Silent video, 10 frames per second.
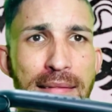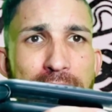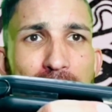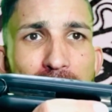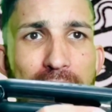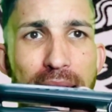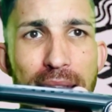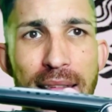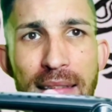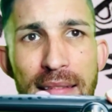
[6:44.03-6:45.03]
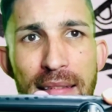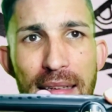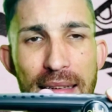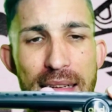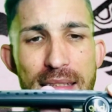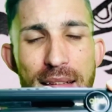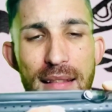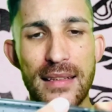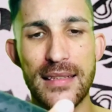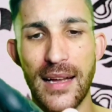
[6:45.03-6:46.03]
And at least on
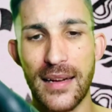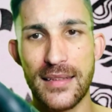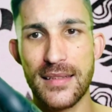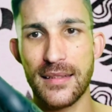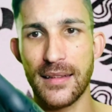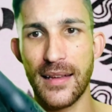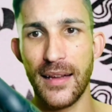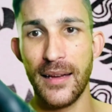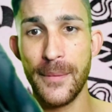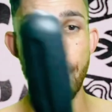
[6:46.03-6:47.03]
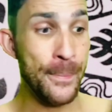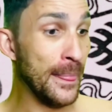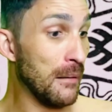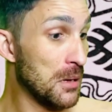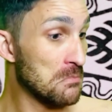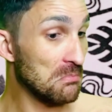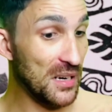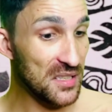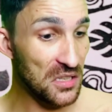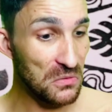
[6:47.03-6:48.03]
this side it's still there, but it
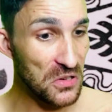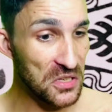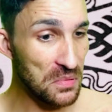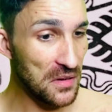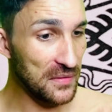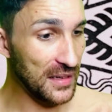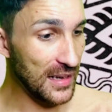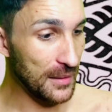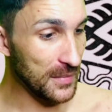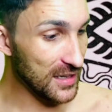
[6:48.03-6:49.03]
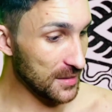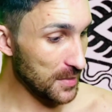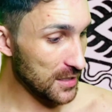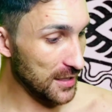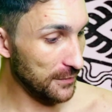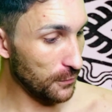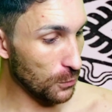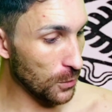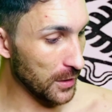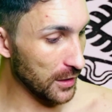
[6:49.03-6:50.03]
still works perfectly. I mean, especially
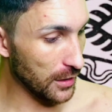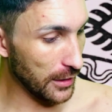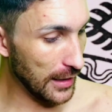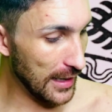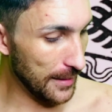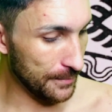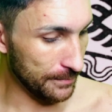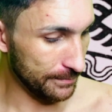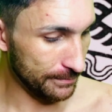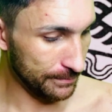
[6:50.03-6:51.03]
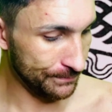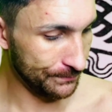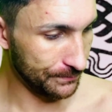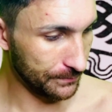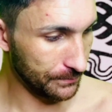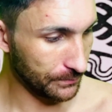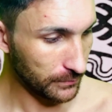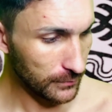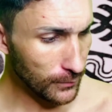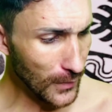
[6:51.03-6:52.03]
for, you know,
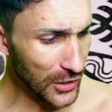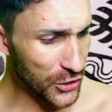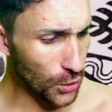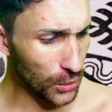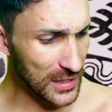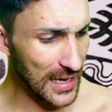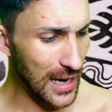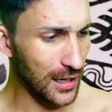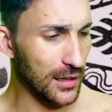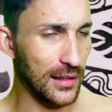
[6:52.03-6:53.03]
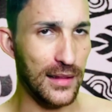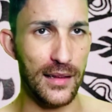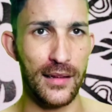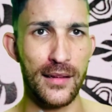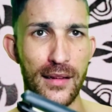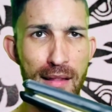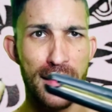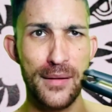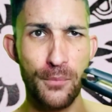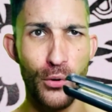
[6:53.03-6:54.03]
short hair. I've got the
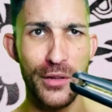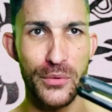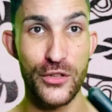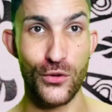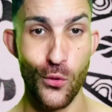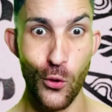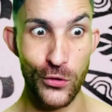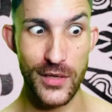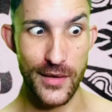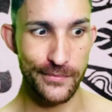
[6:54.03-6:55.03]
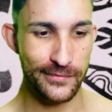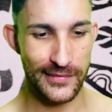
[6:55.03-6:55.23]
thin point, which is awesome.